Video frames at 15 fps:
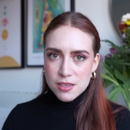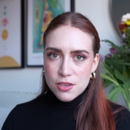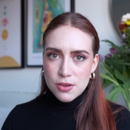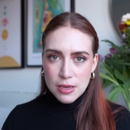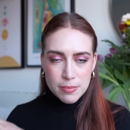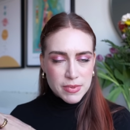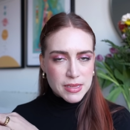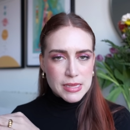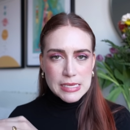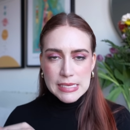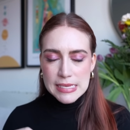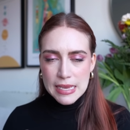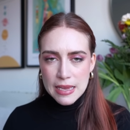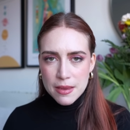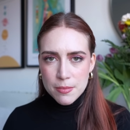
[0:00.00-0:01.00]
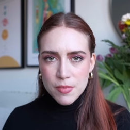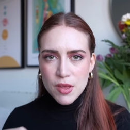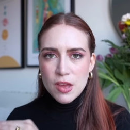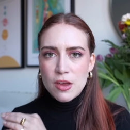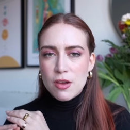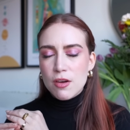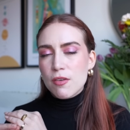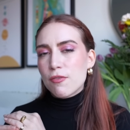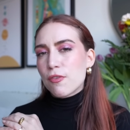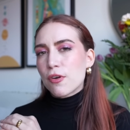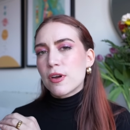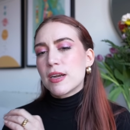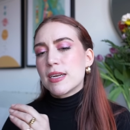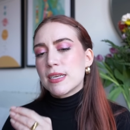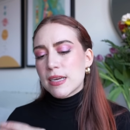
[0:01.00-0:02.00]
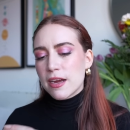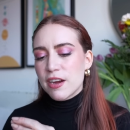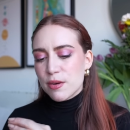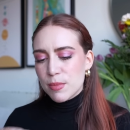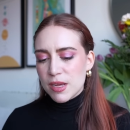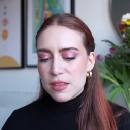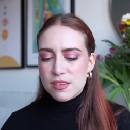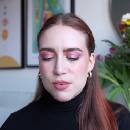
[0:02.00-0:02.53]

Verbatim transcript: you keep that the same for an entire month.